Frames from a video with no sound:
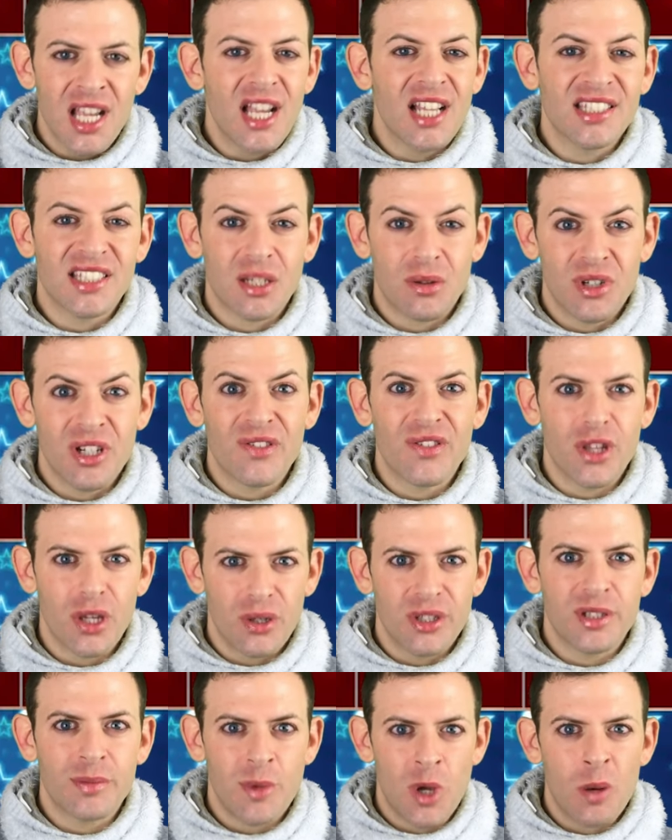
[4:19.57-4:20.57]
It's like one of
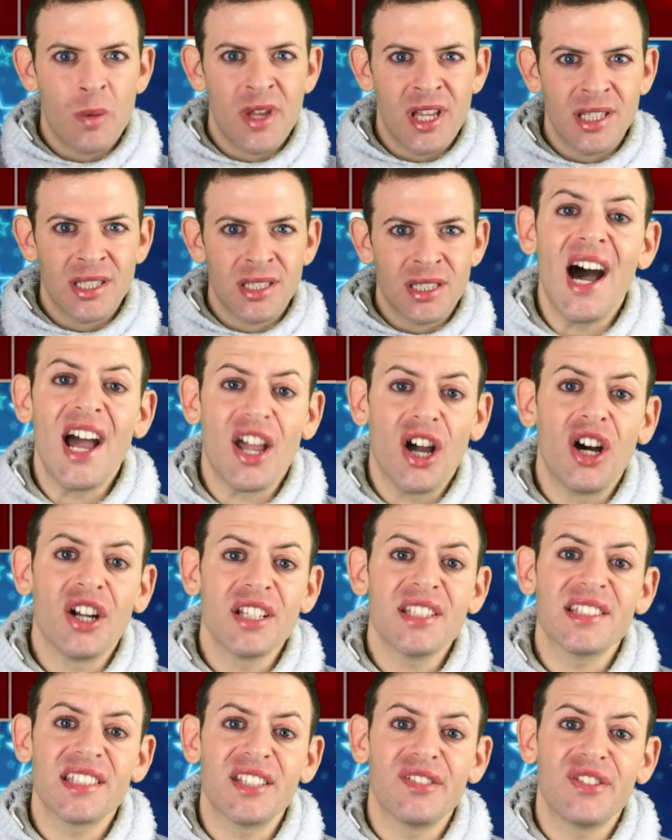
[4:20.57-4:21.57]
those moments. I honestly